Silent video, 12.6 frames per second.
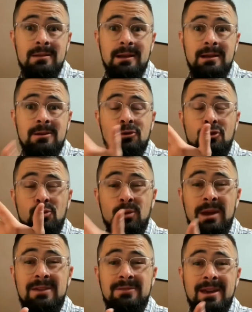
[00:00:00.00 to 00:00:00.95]
Like
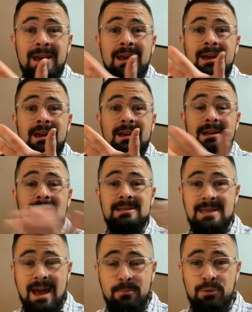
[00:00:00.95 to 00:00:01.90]
grieving is
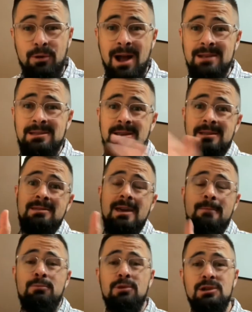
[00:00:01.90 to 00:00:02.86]
that process
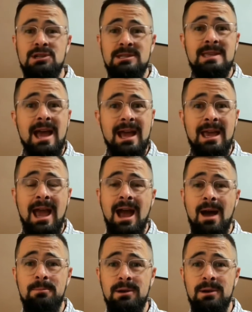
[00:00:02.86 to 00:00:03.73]
that bridges that gap.